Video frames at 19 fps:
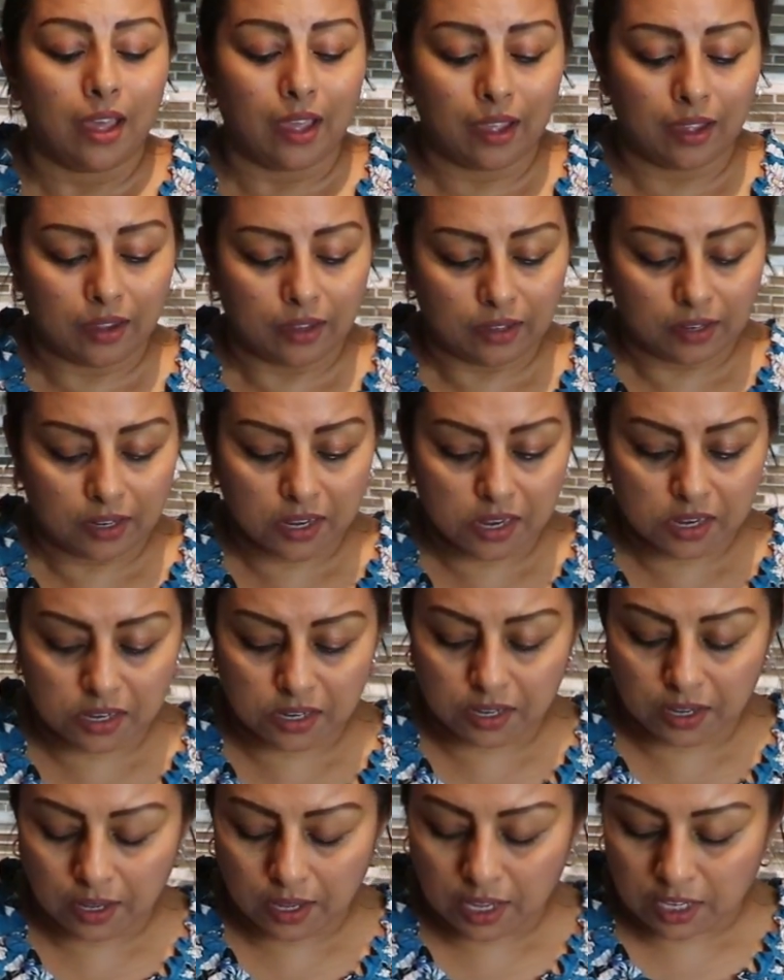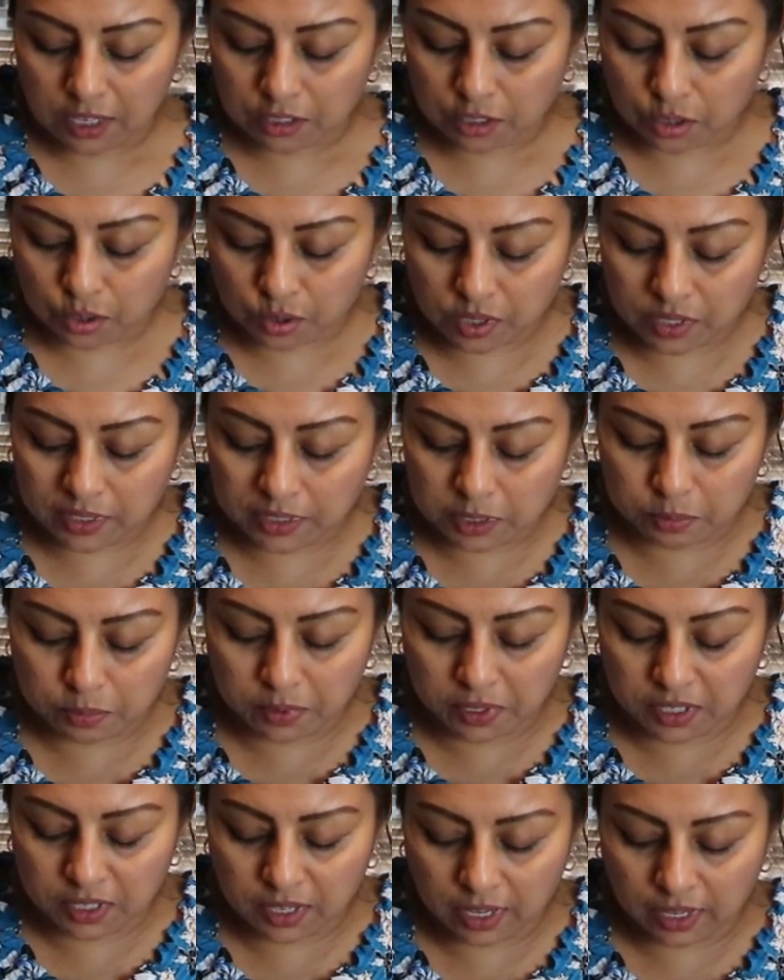And so it's
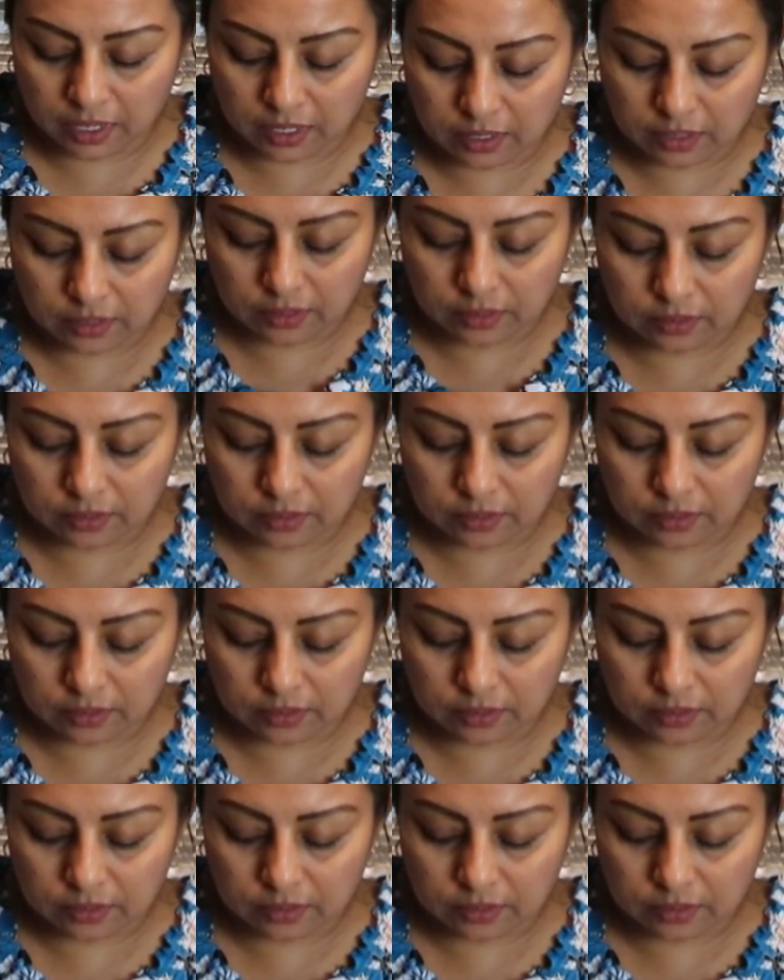been like